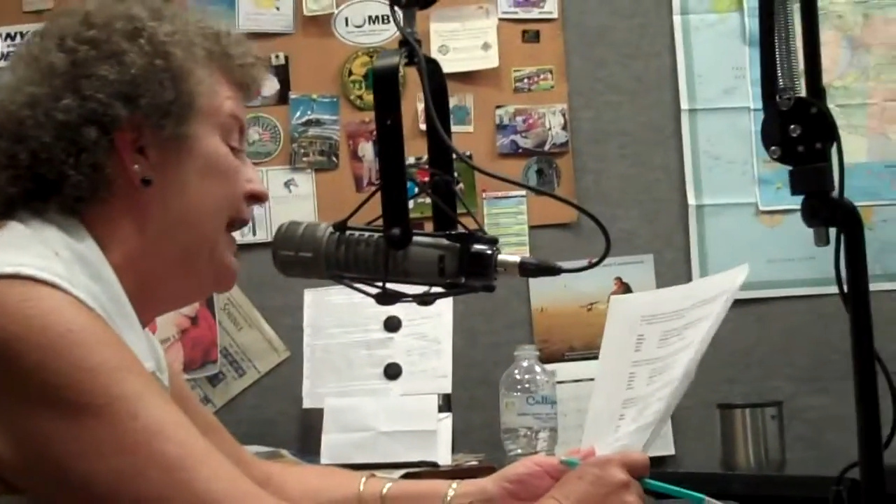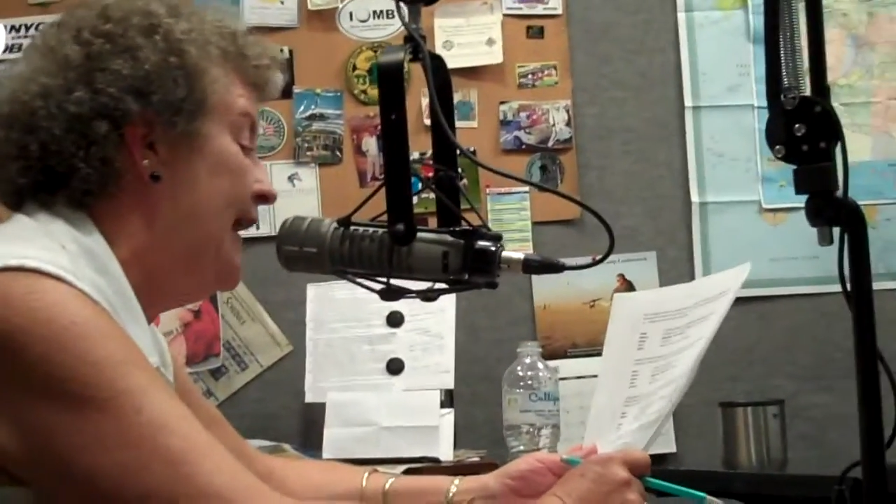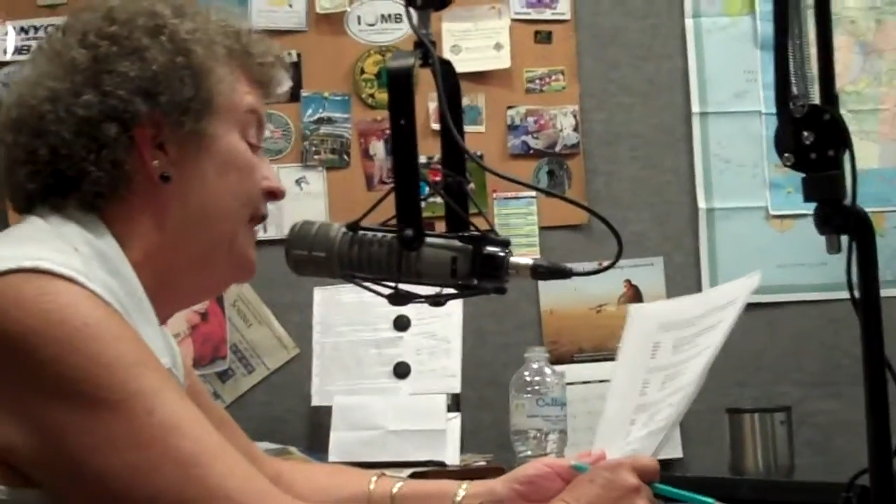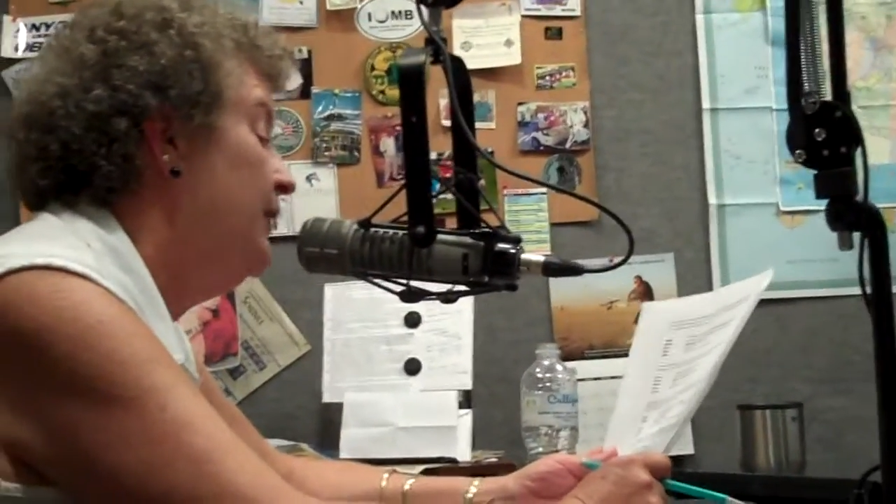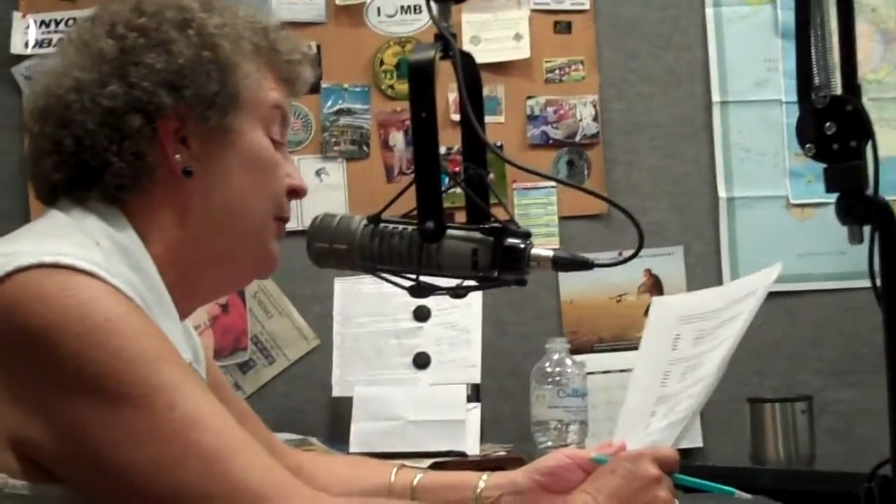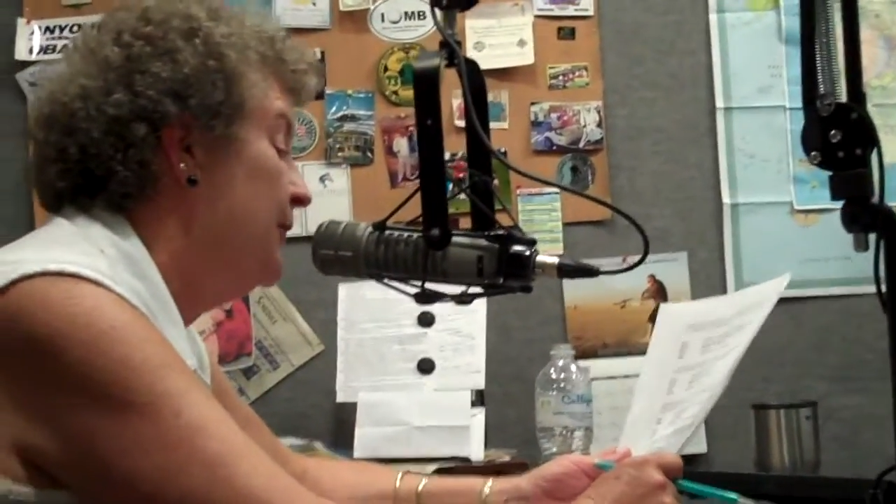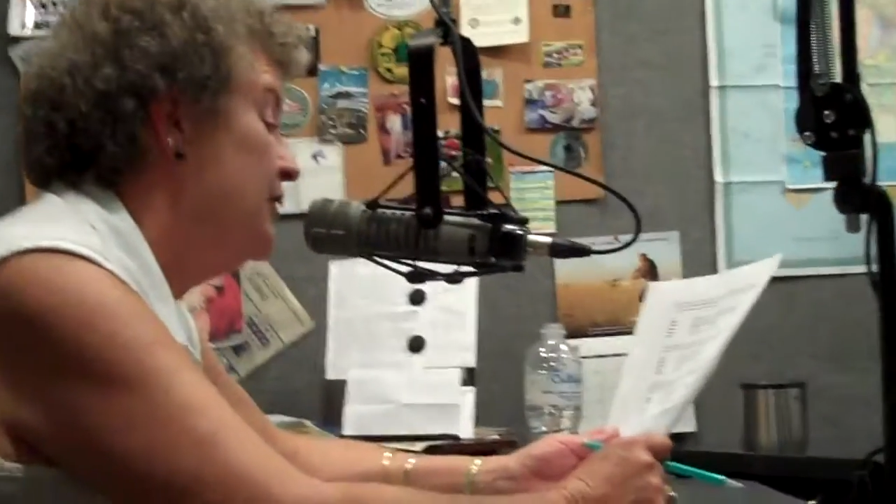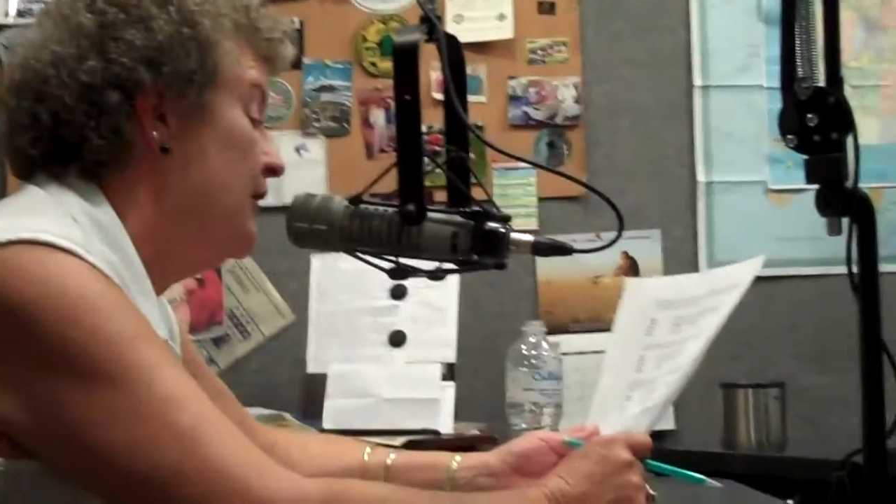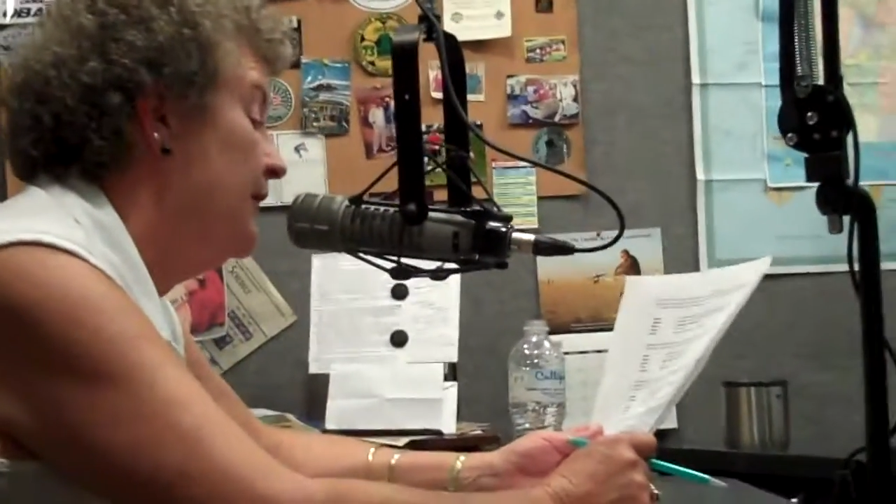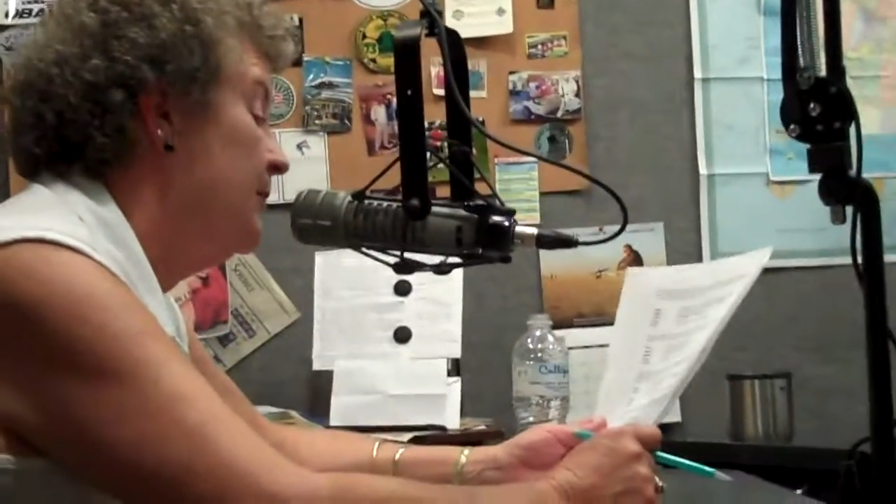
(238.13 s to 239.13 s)
at the Port
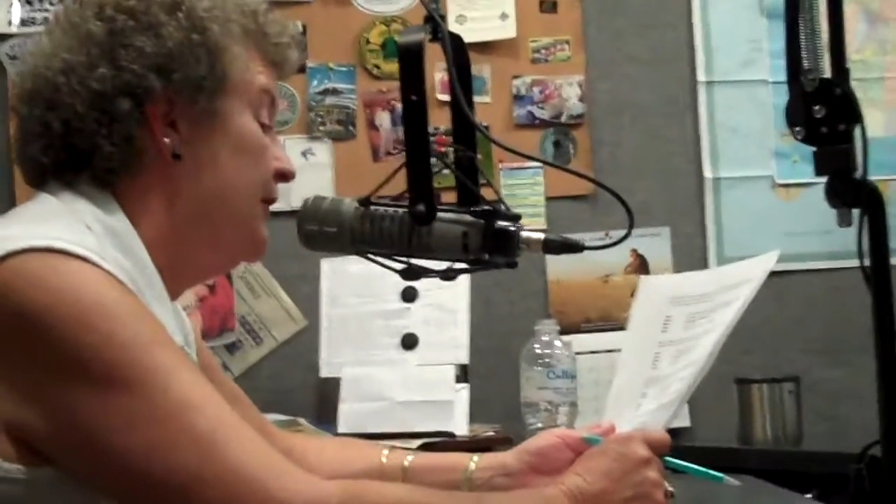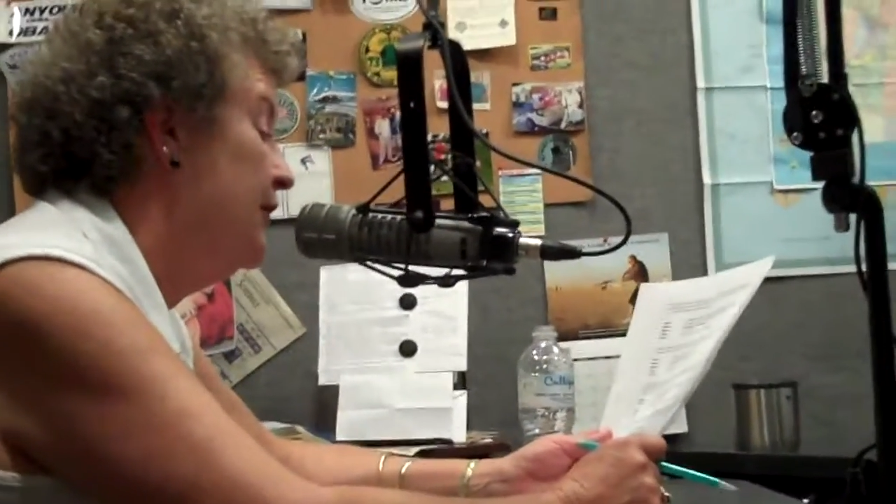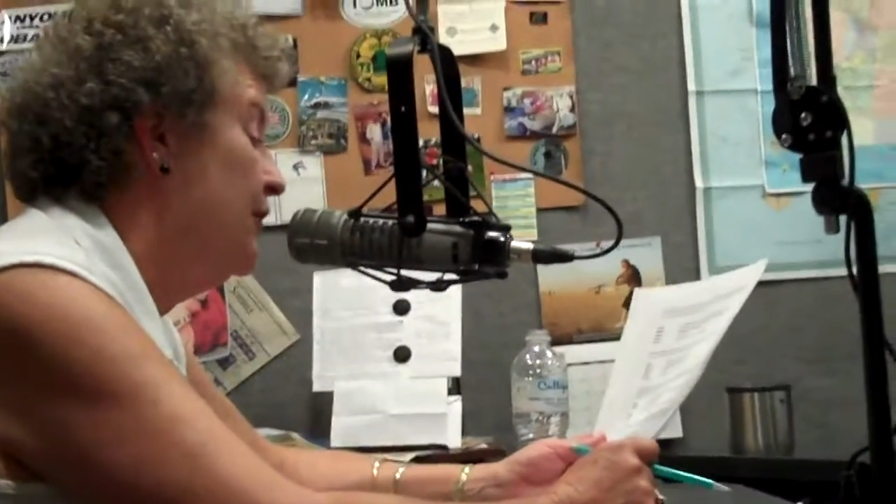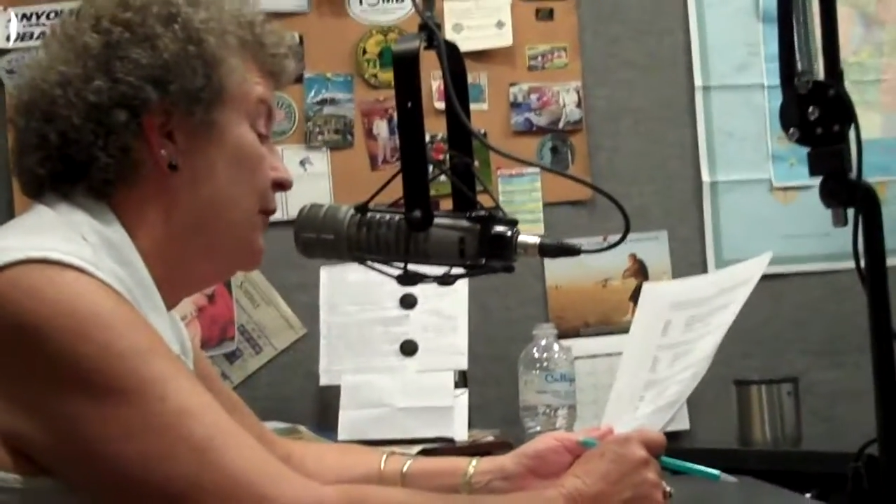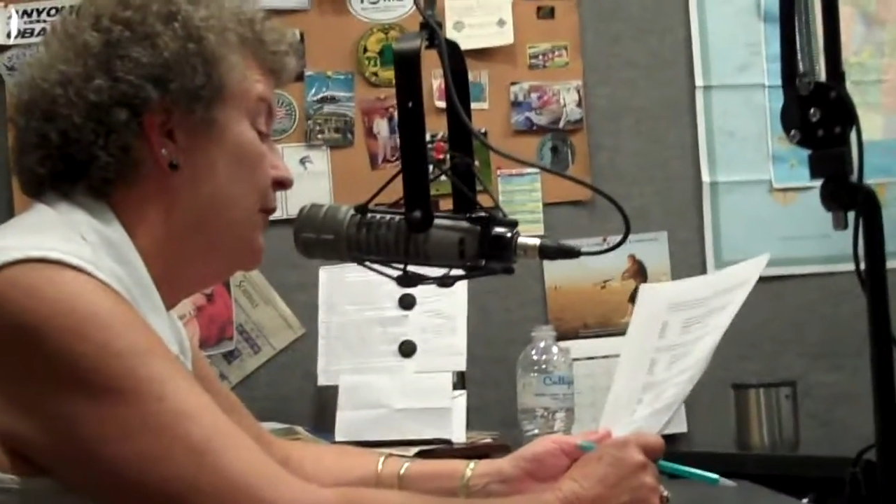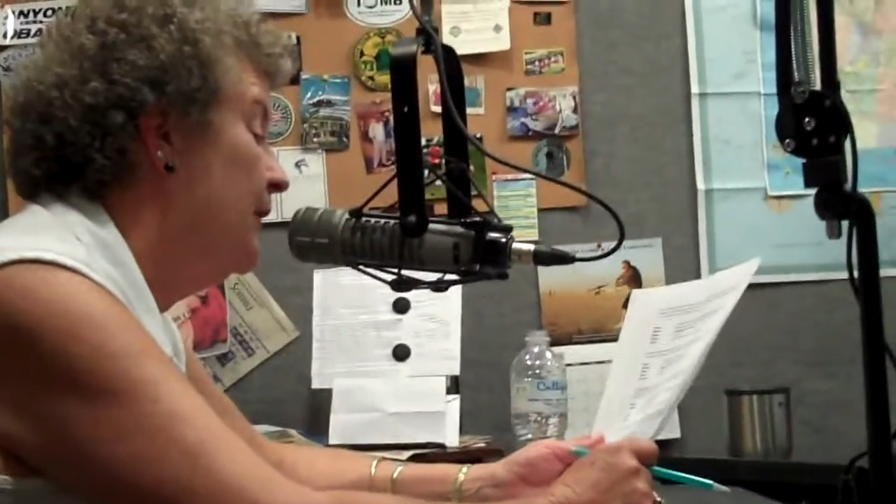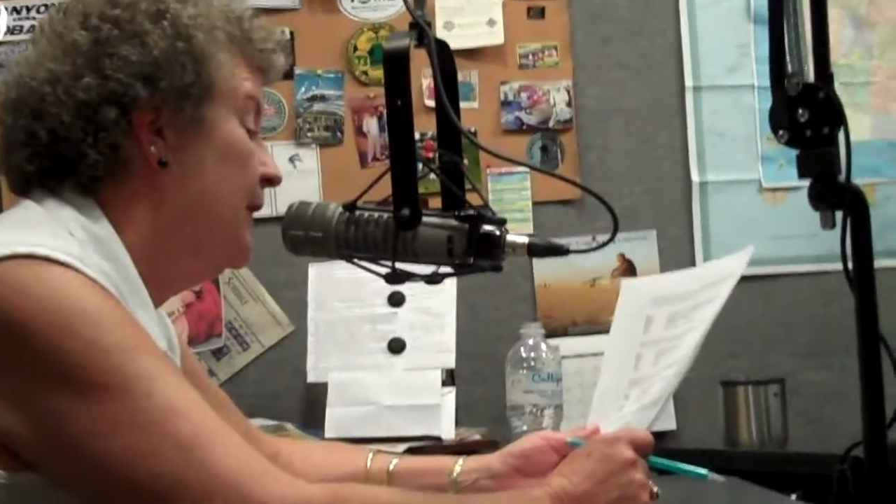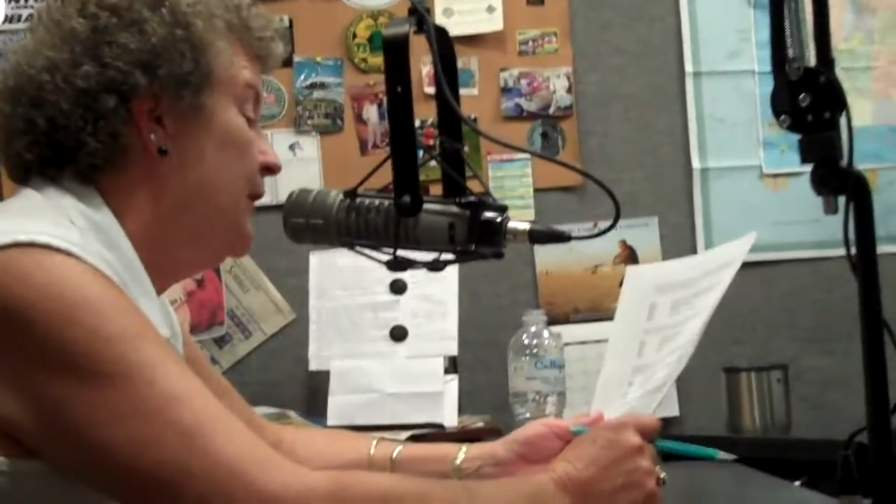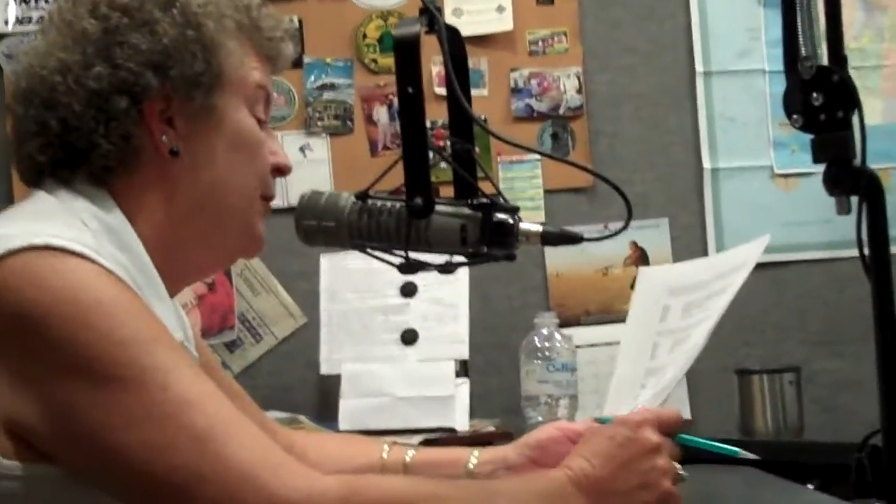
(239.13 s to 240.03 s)
Charlotte Middle School,